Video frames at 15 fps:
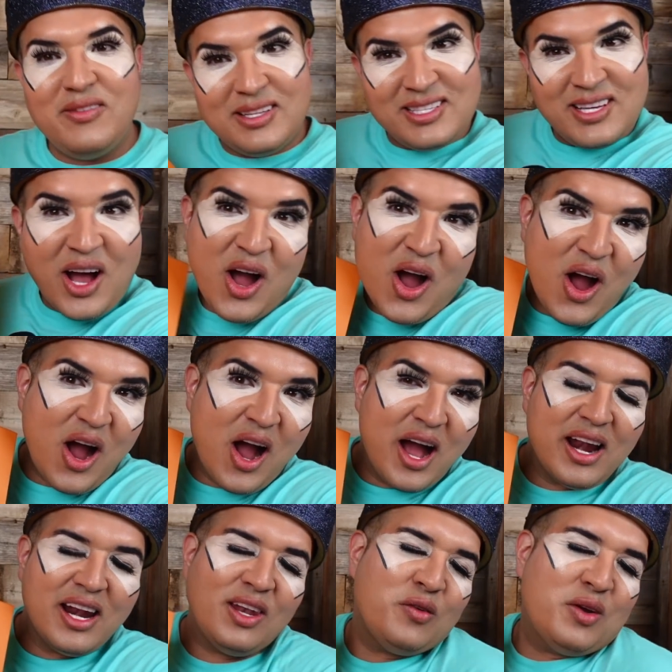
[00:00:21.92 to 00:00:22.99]

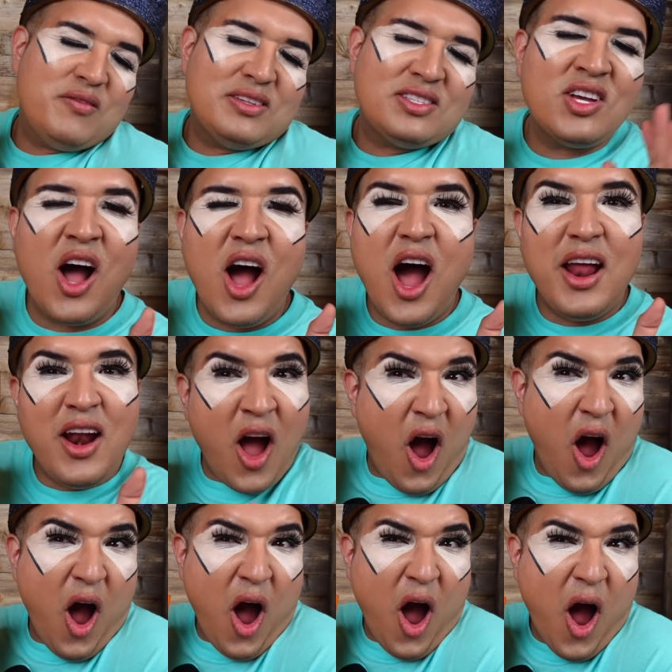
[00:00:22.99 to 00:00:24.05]
Vuitton, Louis Vuitton
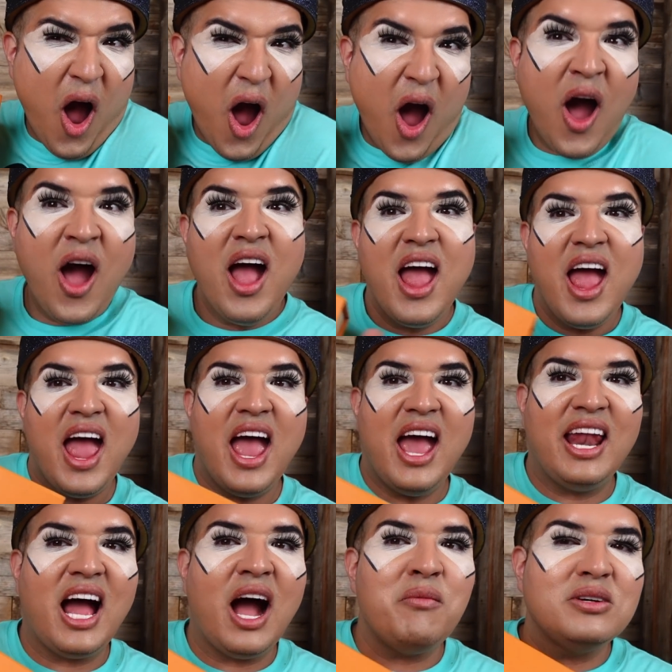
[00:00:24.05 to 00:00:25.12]
Haul,
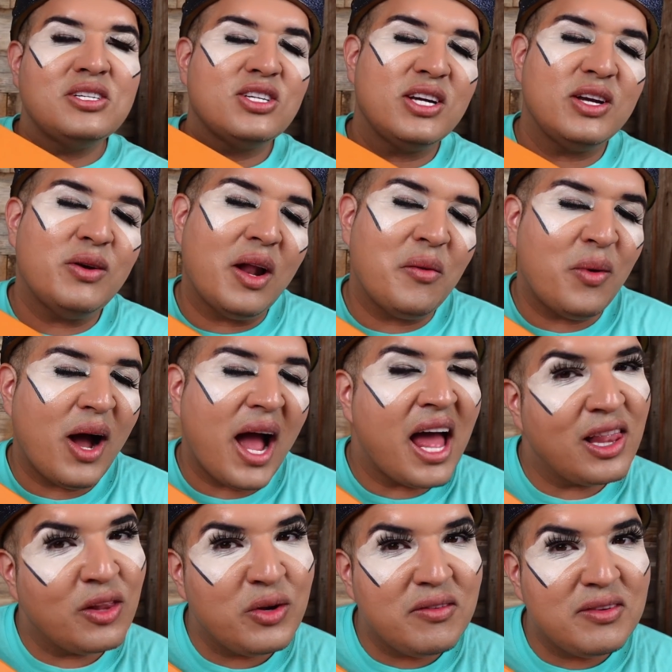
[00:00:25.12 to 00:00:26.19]
and I'm gonna show you what I bought at Louis